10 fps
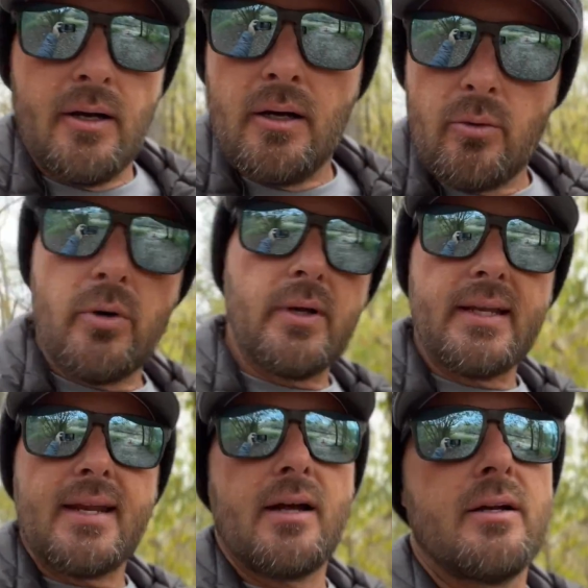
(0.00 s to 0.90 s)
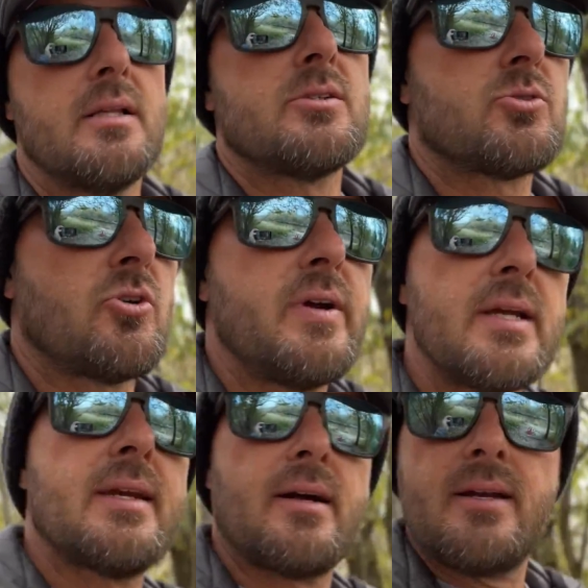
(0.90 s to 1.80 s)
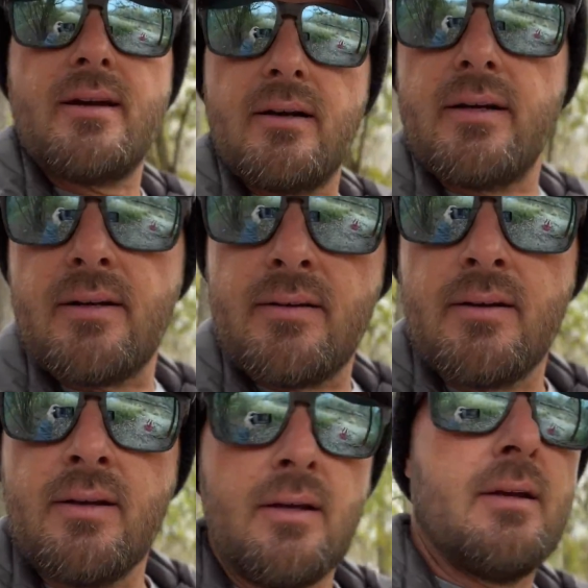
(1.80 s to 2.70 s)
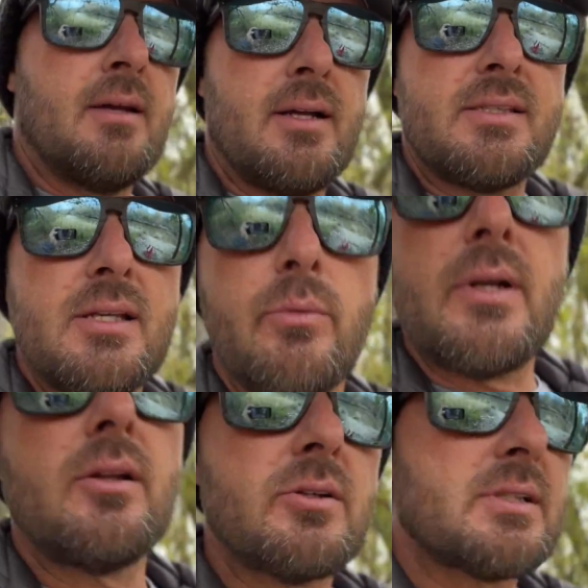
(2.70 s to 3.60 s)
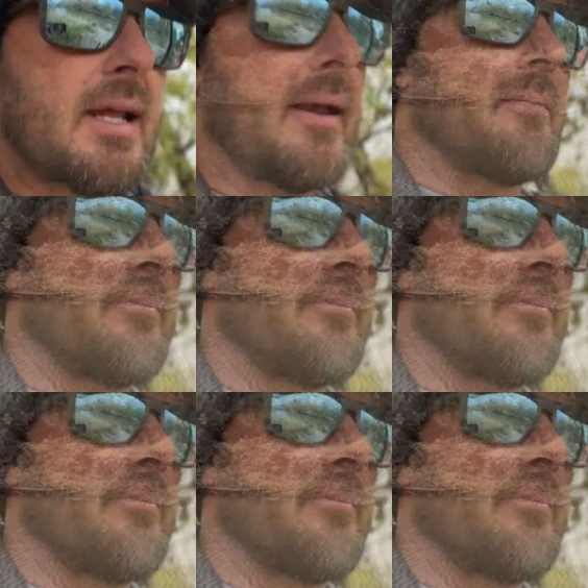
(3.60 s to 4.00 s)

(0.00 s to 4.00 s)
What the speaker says: I want to get down to this creek down here and see what it looks like.